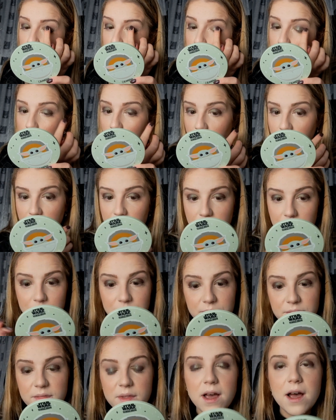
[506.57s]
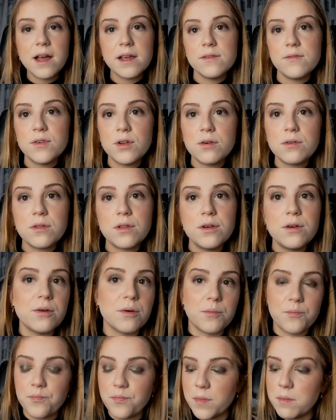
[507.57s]
Why? I have no
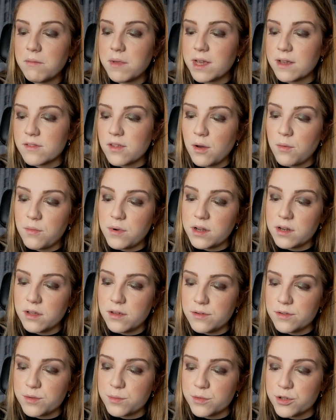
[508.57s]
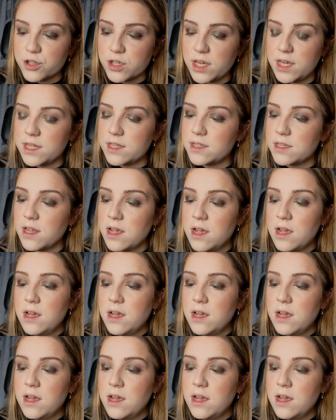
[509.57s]
clue, because I want to use more shades.